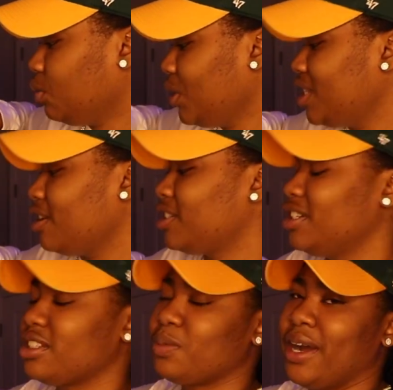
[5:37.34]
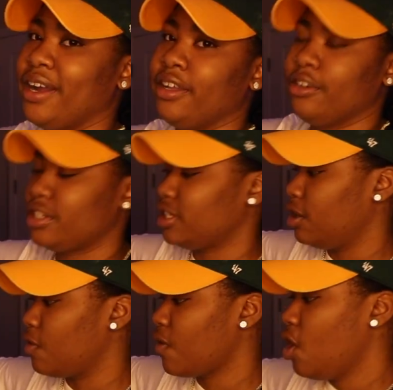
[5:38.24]
research and inspiring
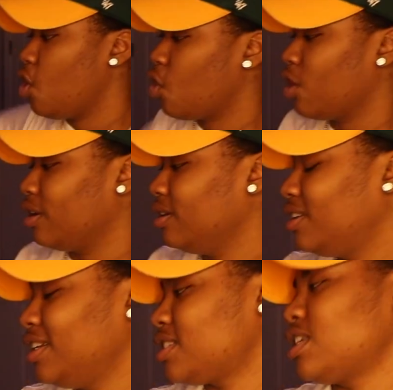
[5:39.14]
yourself. Or let's